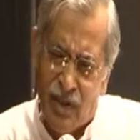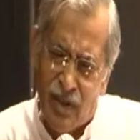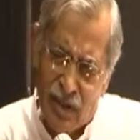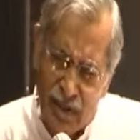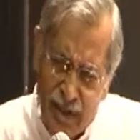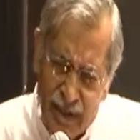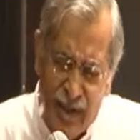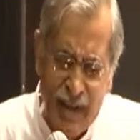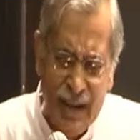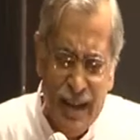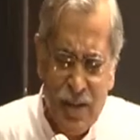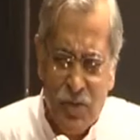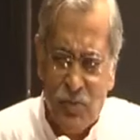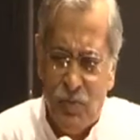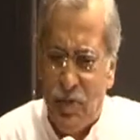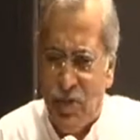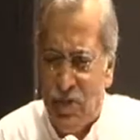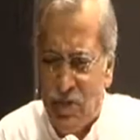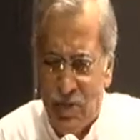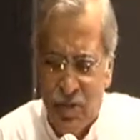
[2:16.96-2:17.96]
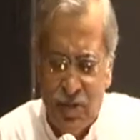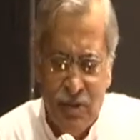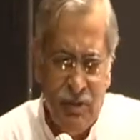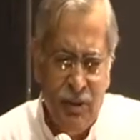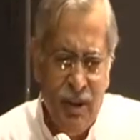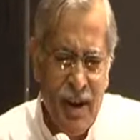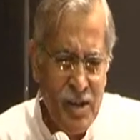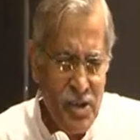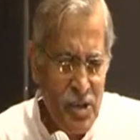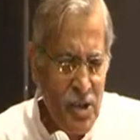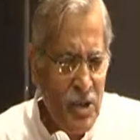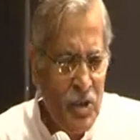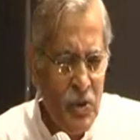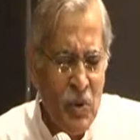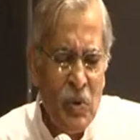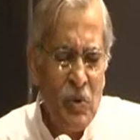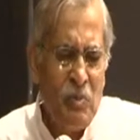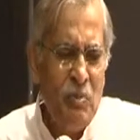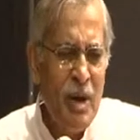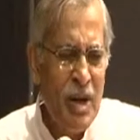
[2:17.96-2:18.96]
little experience internationally,
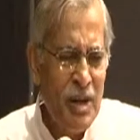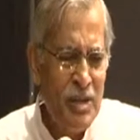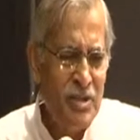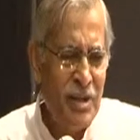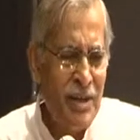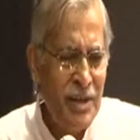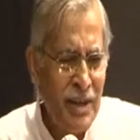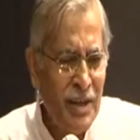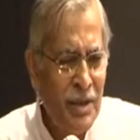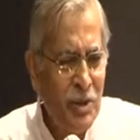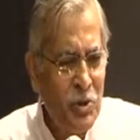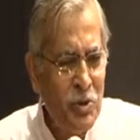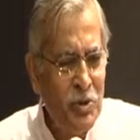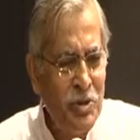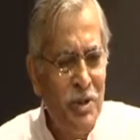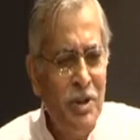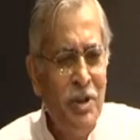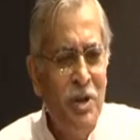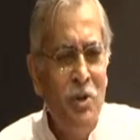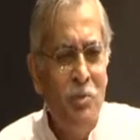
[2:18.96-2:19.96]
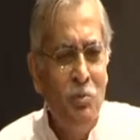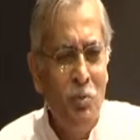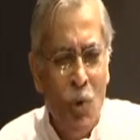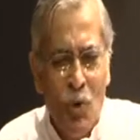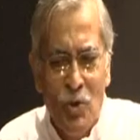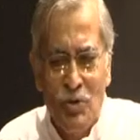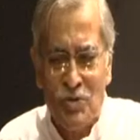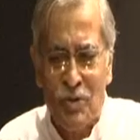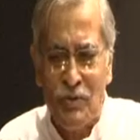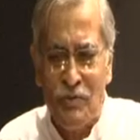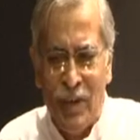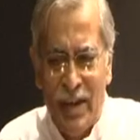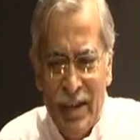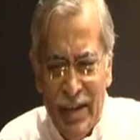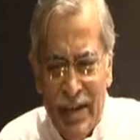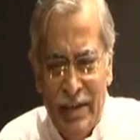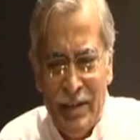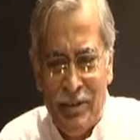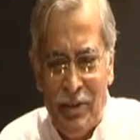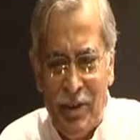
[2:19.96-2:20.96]
not much. I cannot boast of
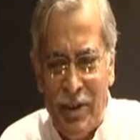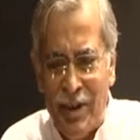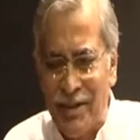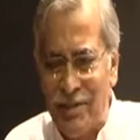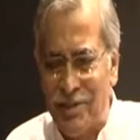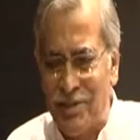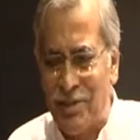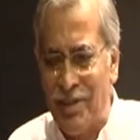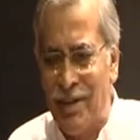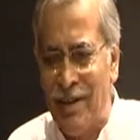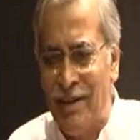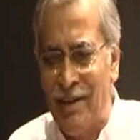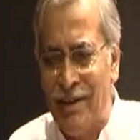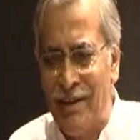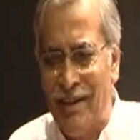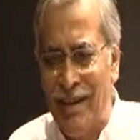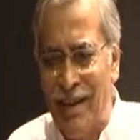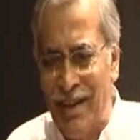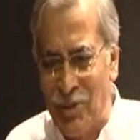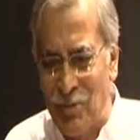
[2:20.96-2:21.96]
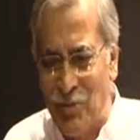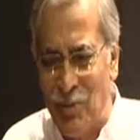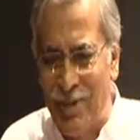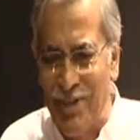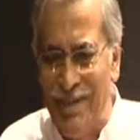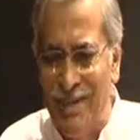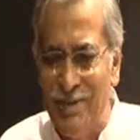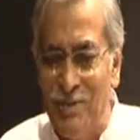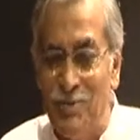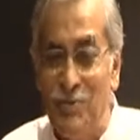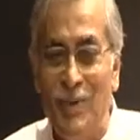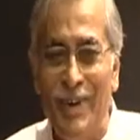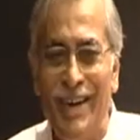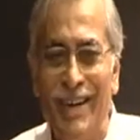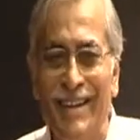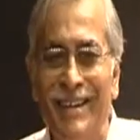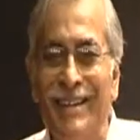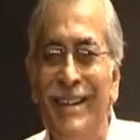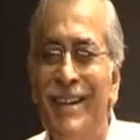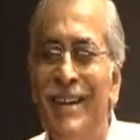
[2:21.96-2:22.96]
any international experience
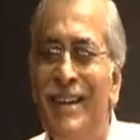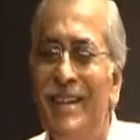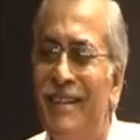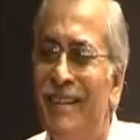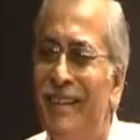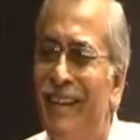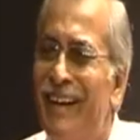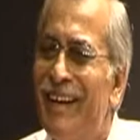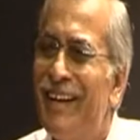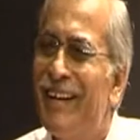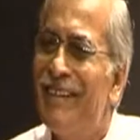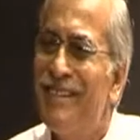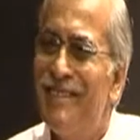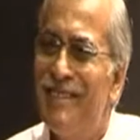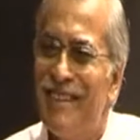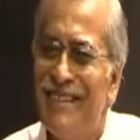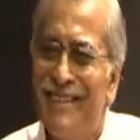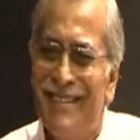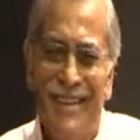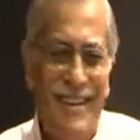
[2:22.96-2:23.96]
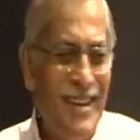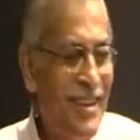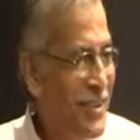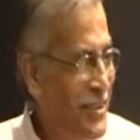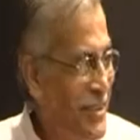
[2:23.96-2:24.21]
when there are such an